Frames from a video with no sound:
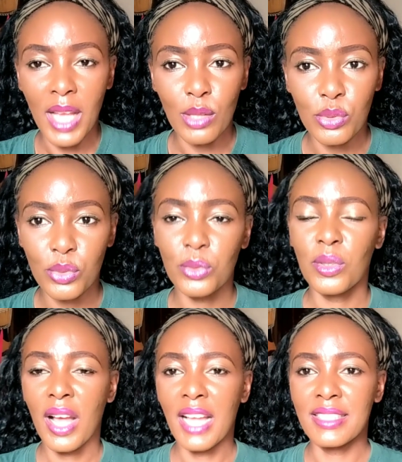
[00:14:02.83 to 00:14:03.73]
their
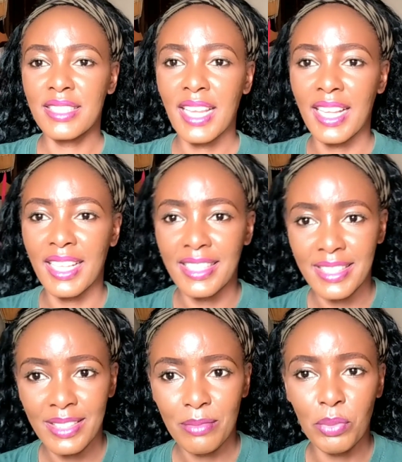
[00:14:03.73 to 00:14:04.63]
school, and
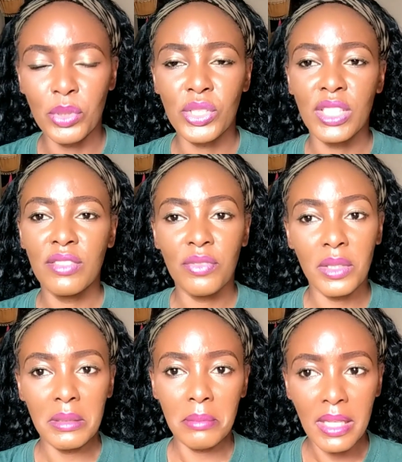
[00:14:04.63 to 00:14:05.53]
then proceed
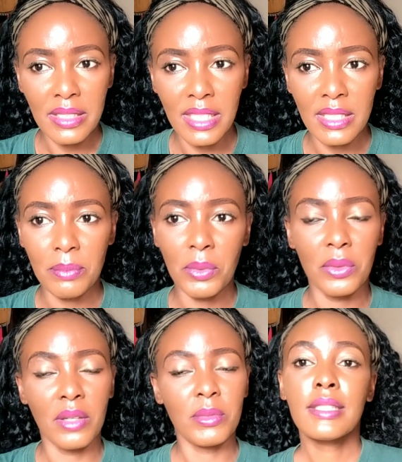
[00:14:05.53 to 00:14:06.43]
for the master's
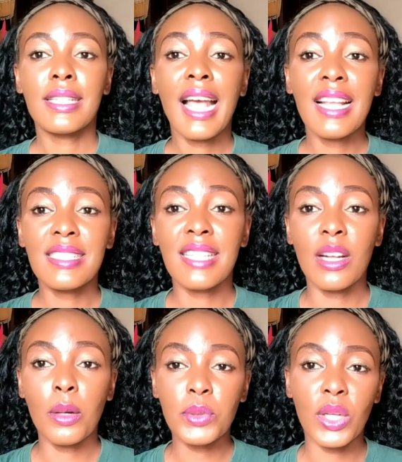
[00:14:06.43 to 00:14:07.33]
program. So that is
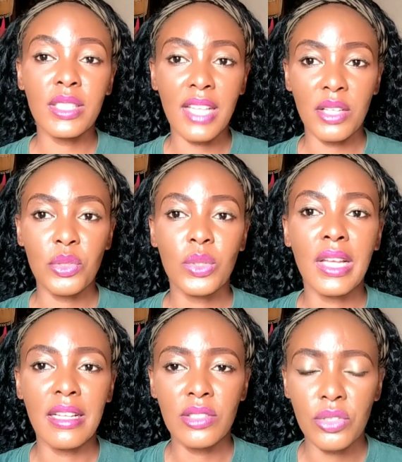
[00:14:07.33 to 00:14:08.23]
an option that you
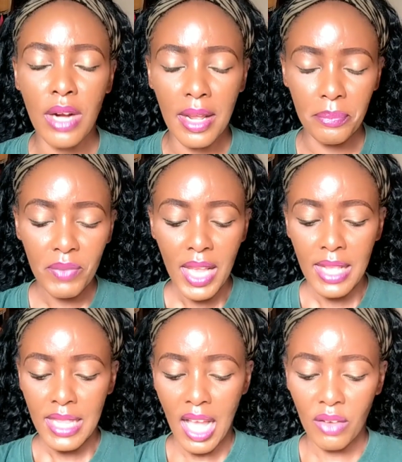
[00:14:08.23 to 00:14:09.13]
can try.
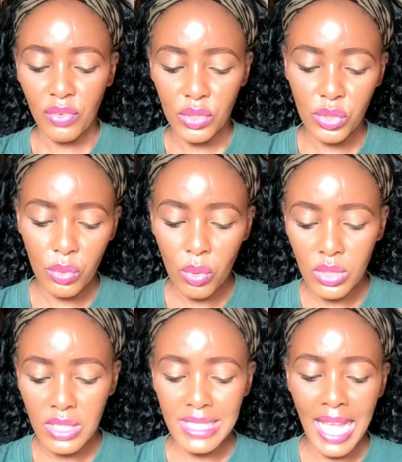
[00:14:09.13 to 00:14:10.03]
Now, for
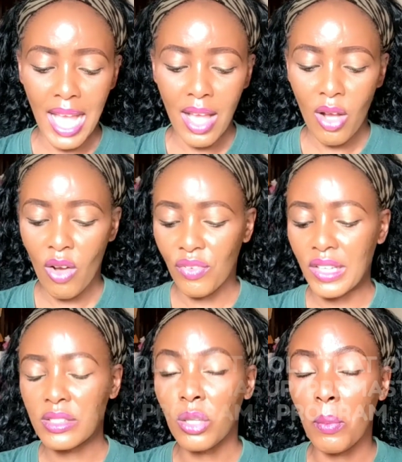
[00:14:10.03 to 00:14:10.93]
schools that
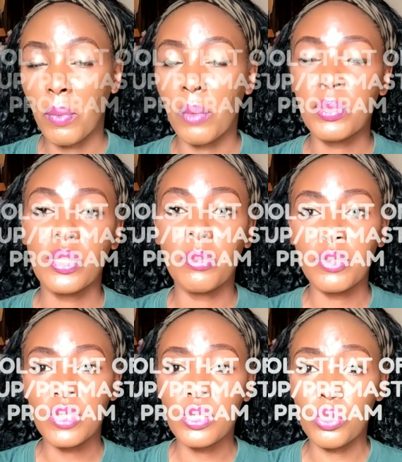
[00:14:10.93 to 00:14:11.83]
offer top up, some
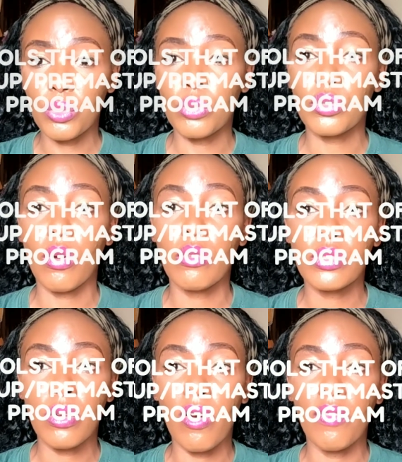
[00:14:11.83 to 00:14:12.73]
of these schools
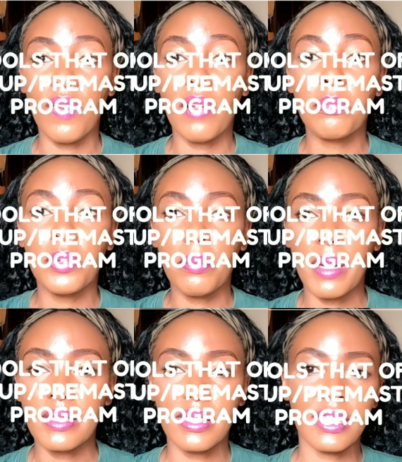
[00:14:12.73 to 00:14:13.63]
also offer
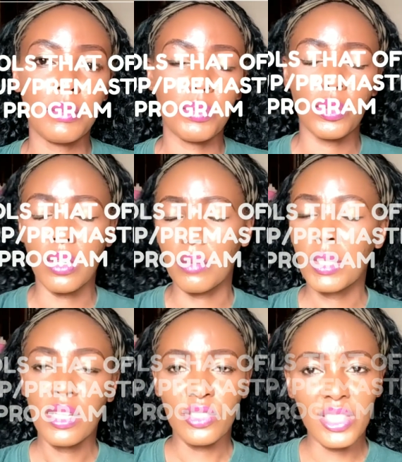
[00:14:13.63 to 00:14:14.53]
pre-master's
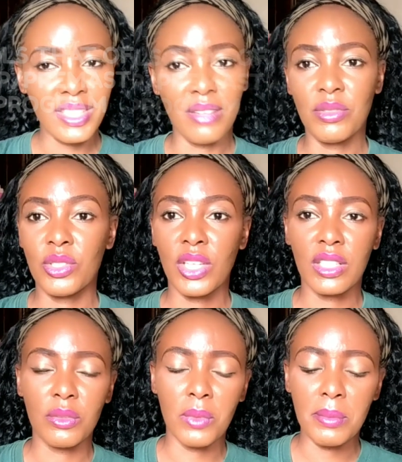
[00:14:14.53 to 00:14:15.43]
program. You just have to
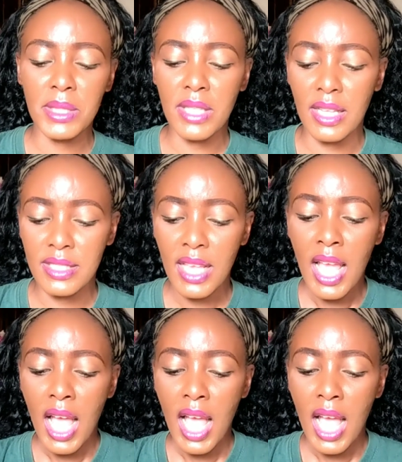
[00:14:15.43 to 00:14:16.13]
check the website.